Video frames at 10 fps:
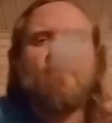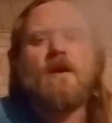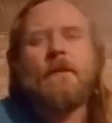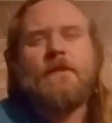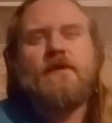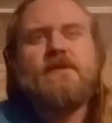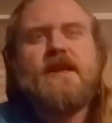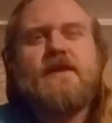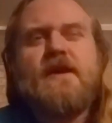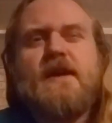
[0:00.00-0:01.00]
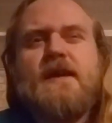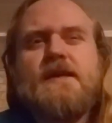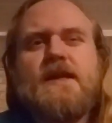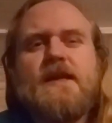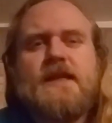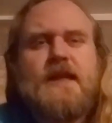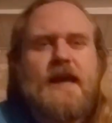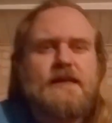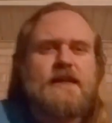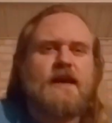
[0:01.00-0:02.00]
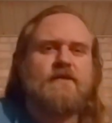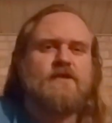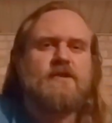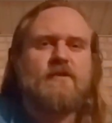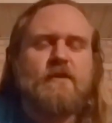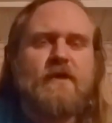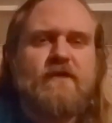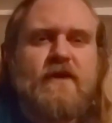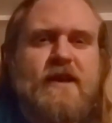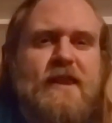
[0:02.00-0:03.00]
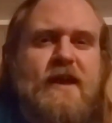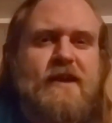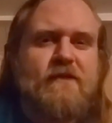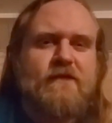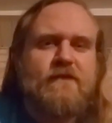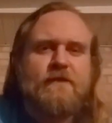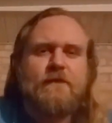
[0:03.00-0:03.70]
I remember it was like the easiest test I ever took in my fucking life.